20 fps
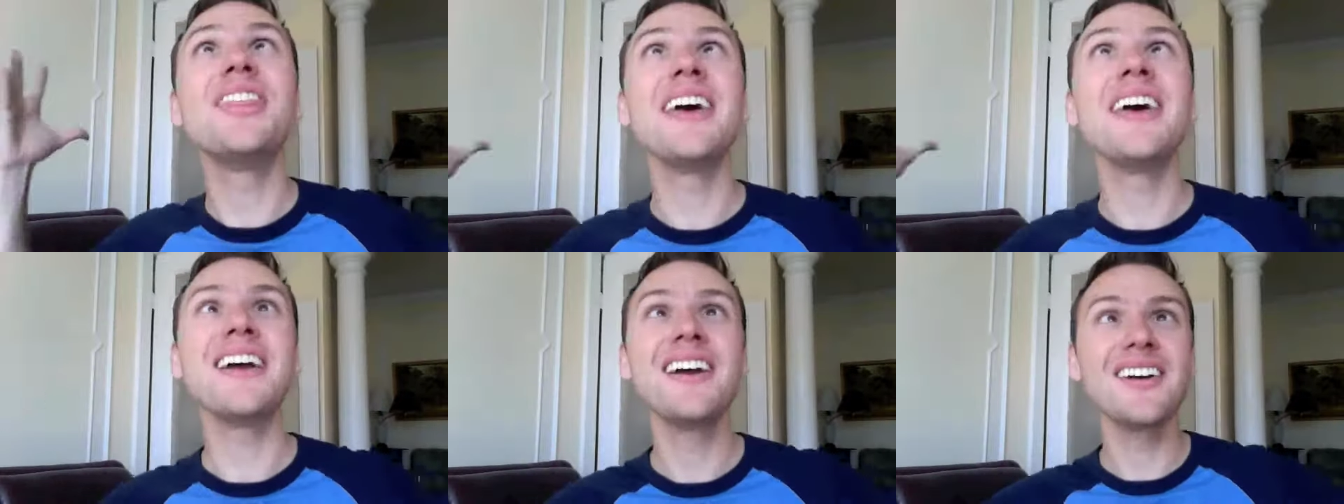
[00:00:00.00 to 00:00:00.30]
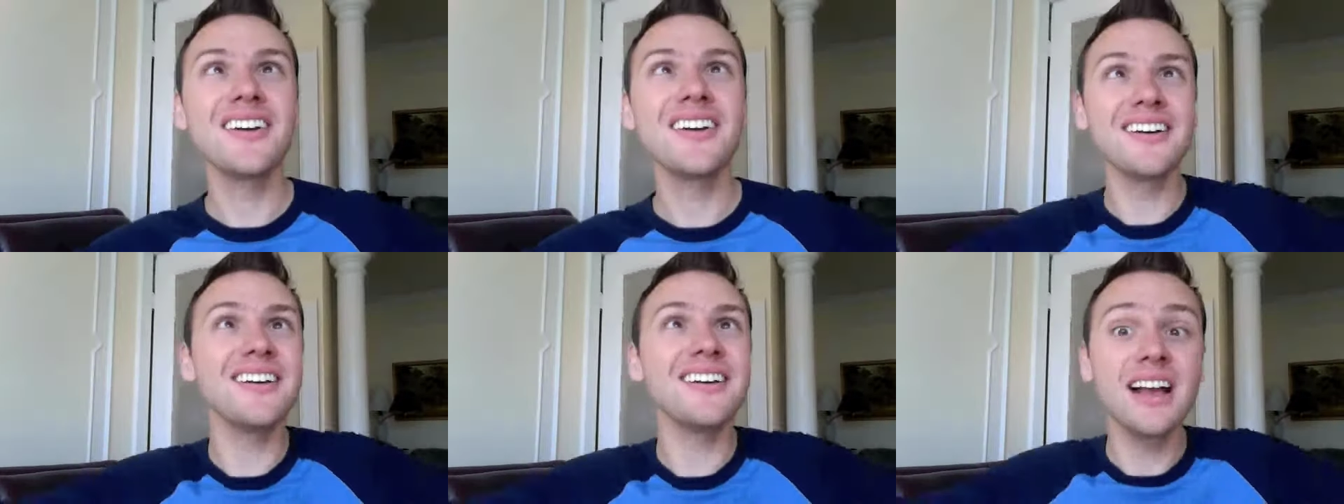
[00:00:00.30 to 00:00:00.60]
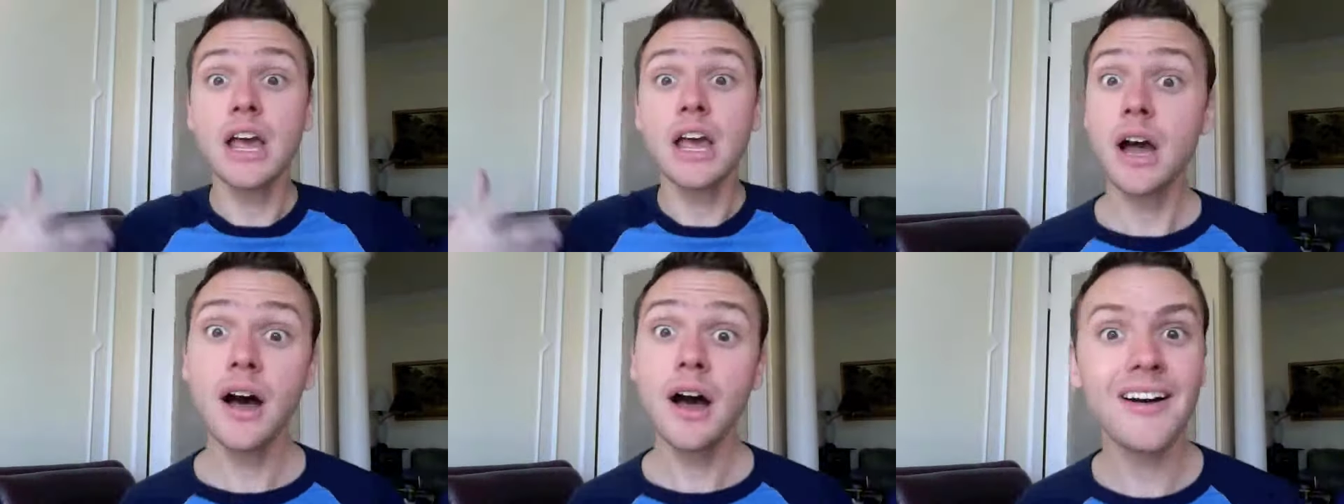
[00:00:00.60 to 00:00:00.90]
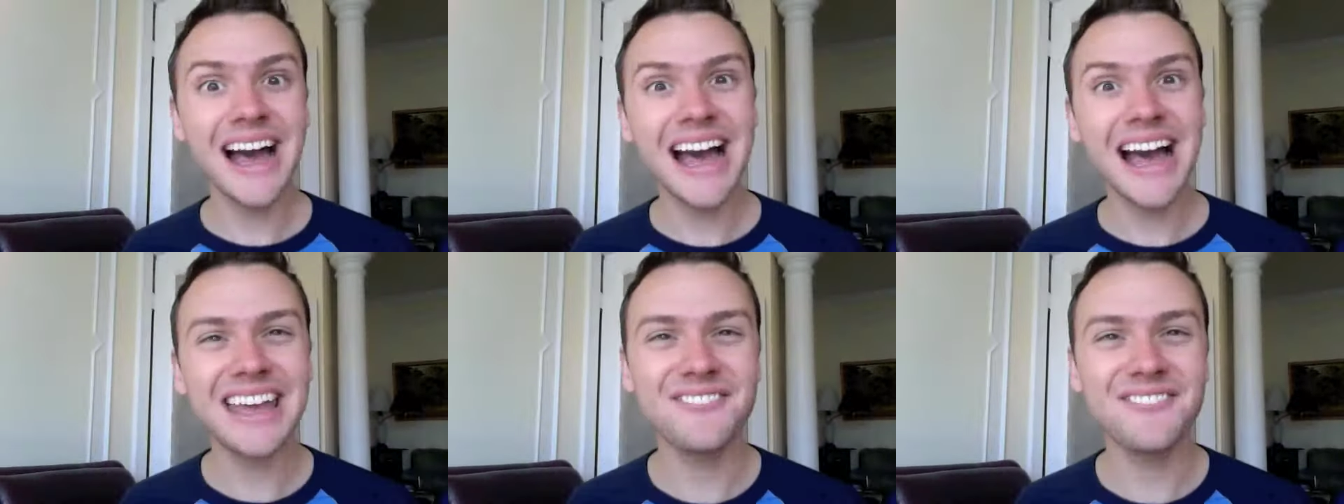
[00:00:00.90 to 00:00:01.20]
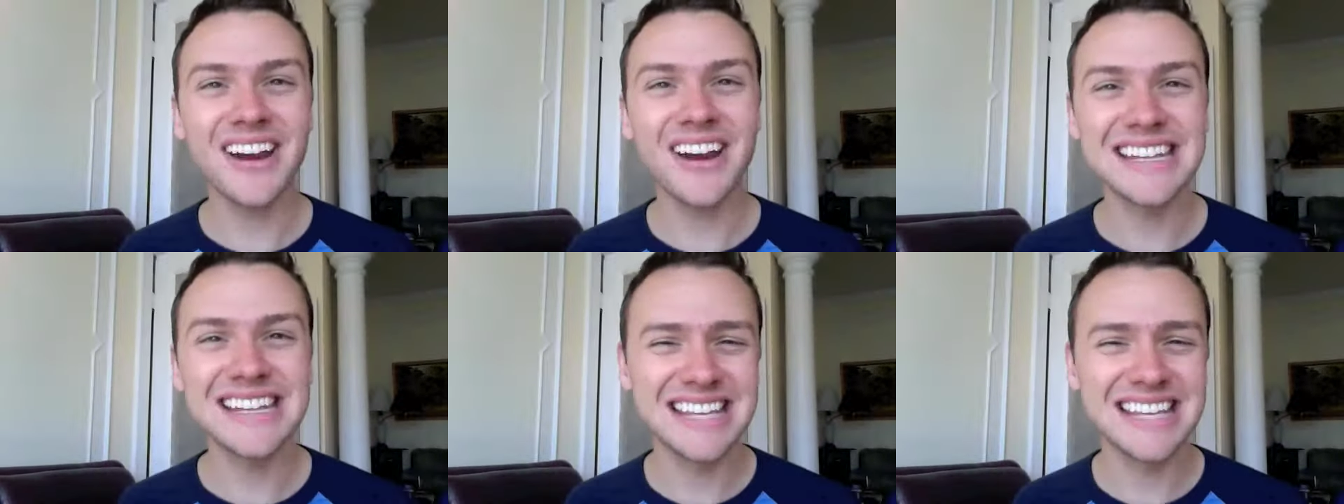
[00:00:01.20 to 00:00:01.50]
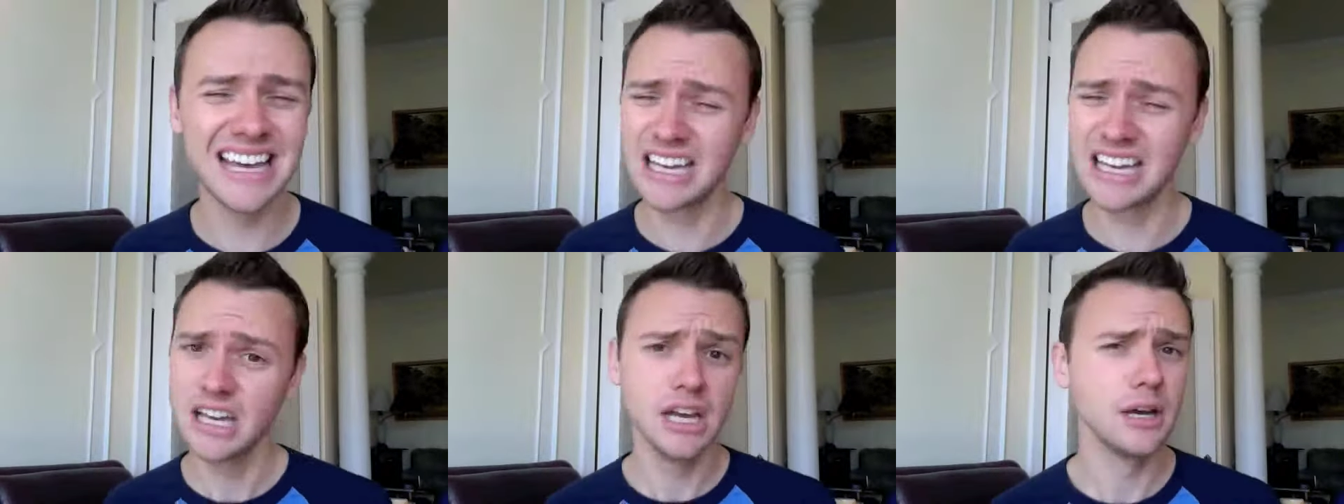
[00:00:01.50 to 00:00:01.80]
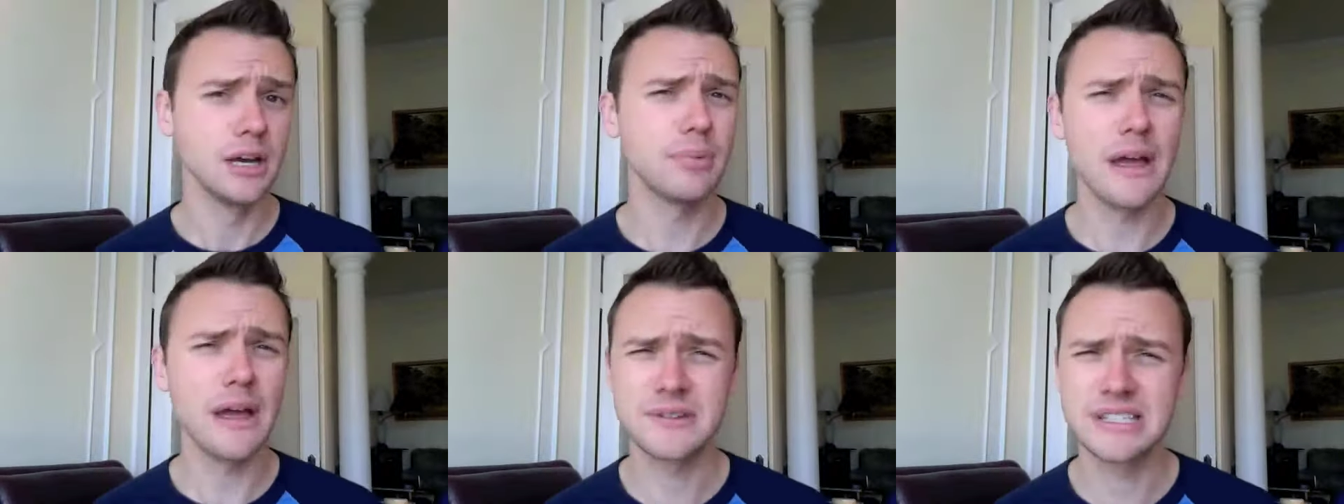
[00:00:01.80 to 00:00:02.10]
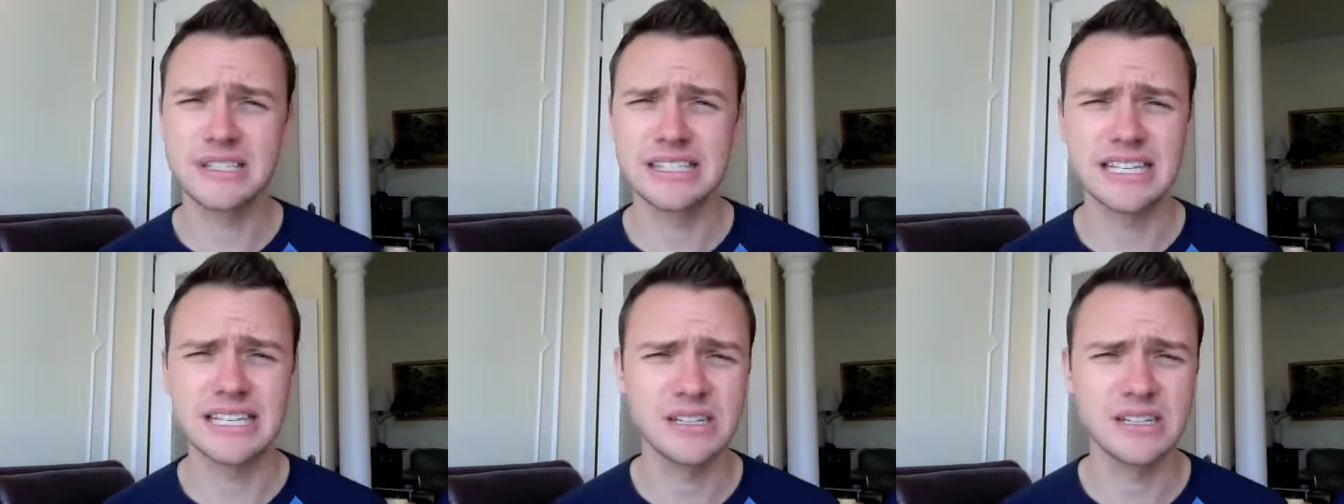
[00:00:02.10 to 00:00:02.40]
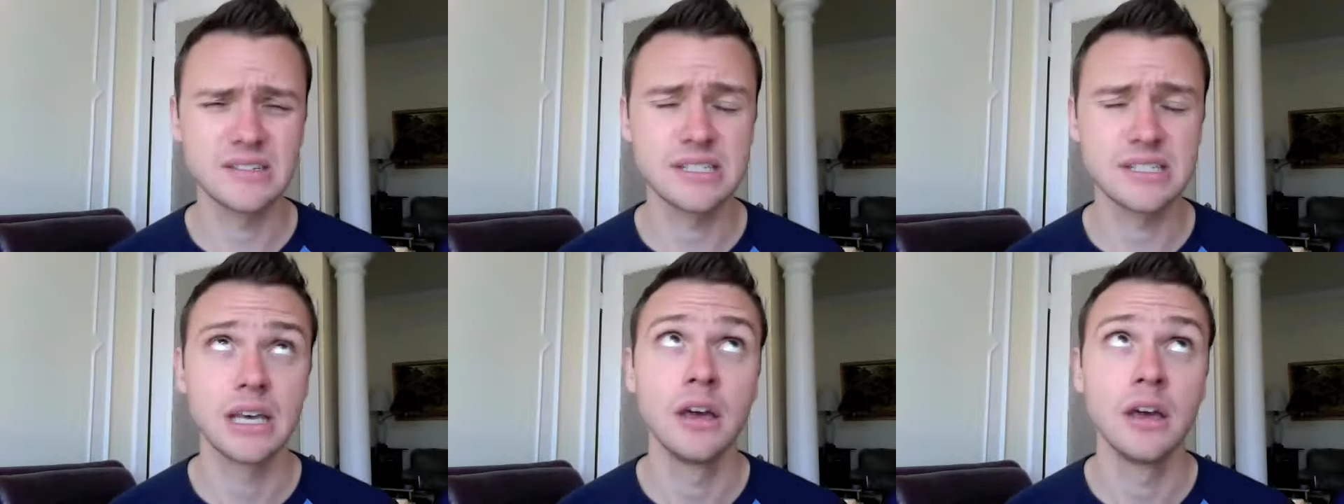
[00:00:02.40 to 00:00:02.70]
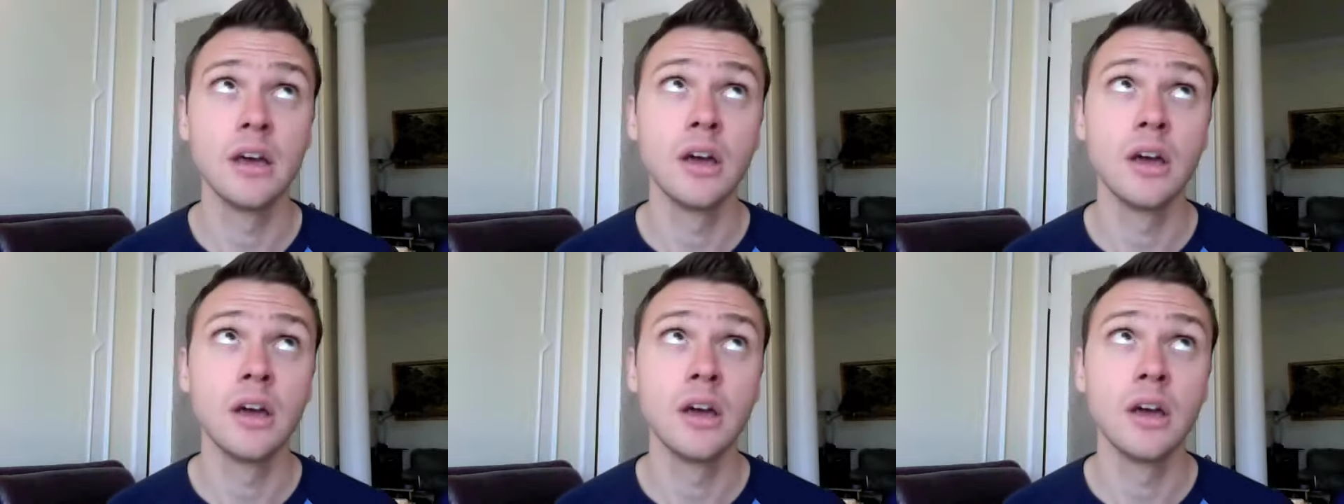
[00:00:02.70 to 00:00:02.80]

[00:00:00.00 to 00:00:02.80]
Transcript: Oh, hi, friends. Brothers and sisters.